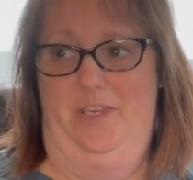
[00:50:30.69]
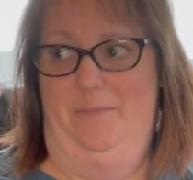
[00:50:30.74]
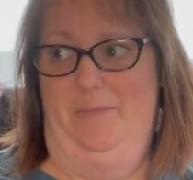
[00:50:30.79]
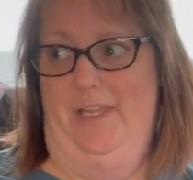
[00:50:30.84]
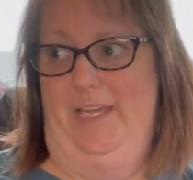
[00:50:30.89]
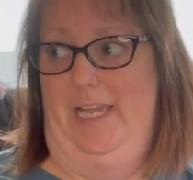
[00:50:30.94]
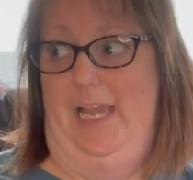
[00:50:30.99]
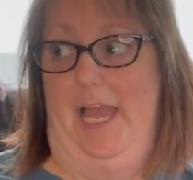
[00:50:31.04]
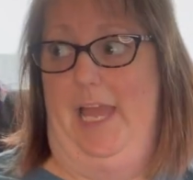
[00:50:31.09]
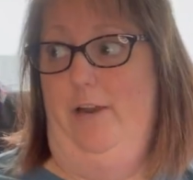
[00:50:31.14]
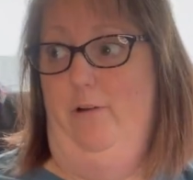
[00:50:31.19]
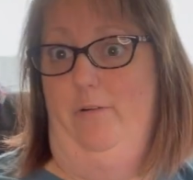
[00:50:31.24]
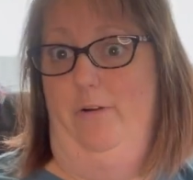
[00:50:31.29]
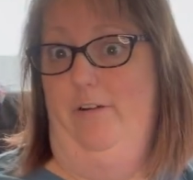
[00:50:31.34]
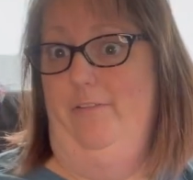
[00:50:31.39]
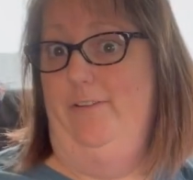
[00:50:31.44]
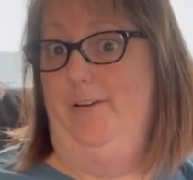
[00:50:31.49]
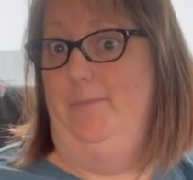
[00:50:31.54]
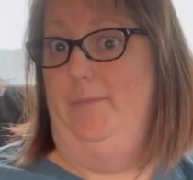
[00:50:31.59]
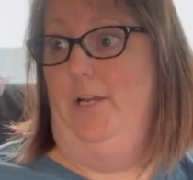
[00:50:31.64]
I'm like, I don't
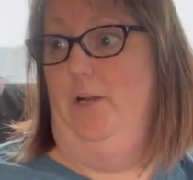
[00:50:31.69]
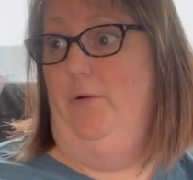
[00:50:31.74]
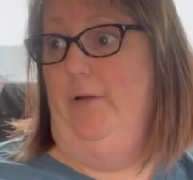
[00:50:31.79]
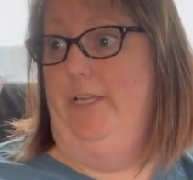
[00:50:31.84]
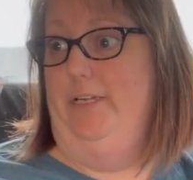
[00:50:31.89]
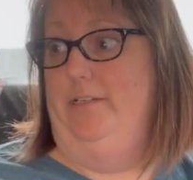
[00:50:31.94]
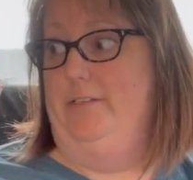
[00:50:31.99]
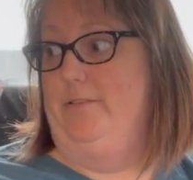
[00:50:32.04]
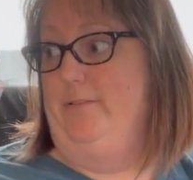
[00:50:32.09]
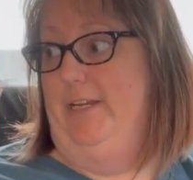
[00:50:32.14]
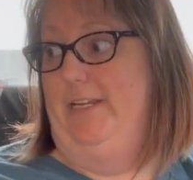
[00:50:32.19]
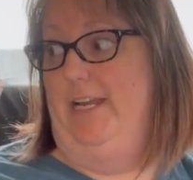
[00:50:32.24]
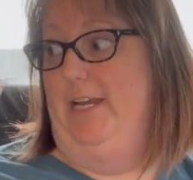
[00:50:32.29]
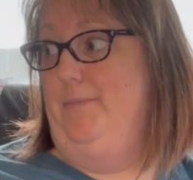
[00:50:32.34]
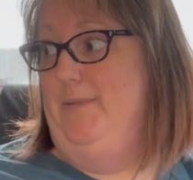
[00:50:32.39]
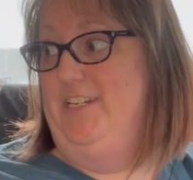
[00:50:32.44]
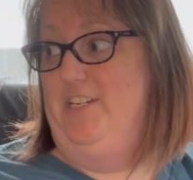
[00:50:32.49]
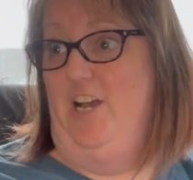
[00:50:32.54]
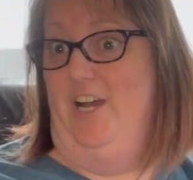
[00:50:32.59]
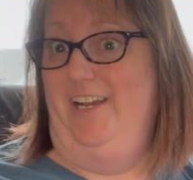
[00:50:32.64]
know if I'm going because right now
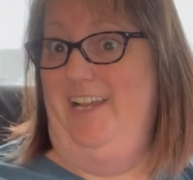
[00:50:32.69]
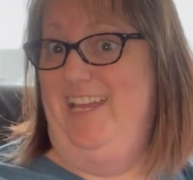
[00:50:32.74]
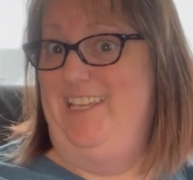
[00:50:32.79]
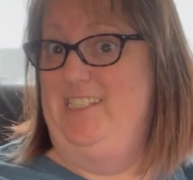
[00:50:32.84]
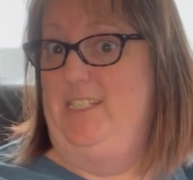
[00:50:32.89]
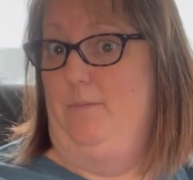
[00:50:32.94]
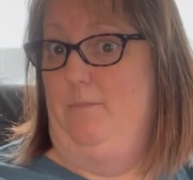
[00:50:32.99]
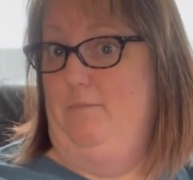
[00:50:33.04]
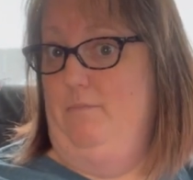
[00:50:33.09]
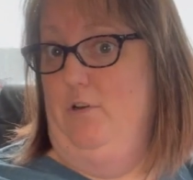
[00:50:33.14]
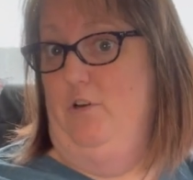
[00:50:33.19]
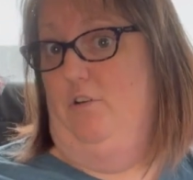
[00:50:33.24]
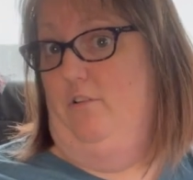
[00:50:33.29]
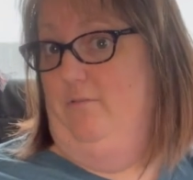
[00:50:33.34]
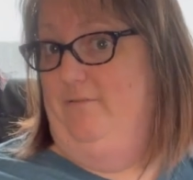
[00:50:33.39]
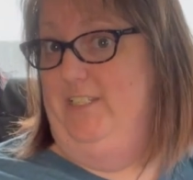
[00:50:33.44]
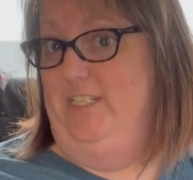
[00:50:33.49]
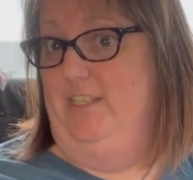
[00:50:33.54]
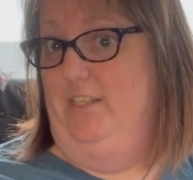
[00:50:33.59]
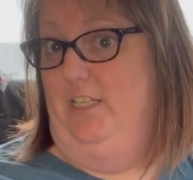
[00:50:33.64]
my dog hasn't
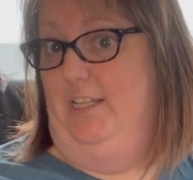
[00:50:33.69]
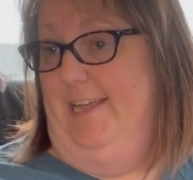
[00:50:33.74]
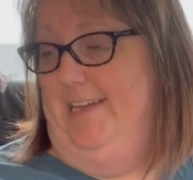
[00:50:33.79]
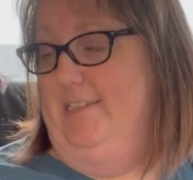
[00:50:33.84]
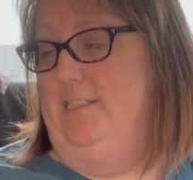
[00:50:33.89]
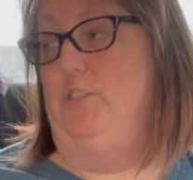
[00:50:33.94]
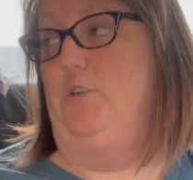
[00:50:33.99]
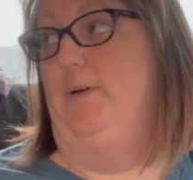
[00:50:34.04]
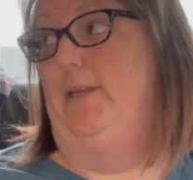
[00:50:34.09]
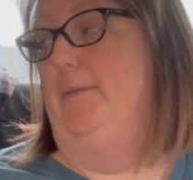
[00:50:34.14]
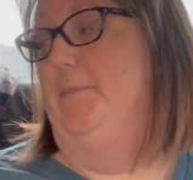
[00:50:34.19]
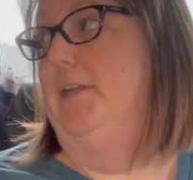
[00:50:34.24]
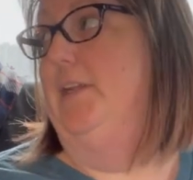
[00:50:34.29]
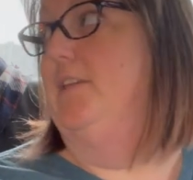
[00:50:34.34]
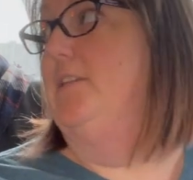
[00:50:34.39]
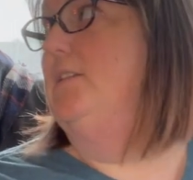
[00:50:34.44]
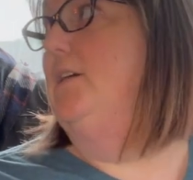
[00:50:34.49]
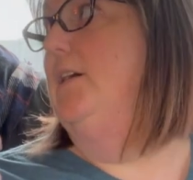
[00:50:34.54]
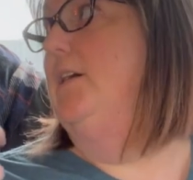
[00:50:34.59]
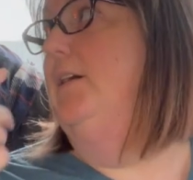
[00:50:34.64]
moved in the last 20
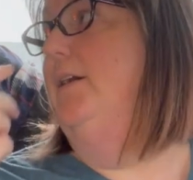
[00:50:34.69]
minutes.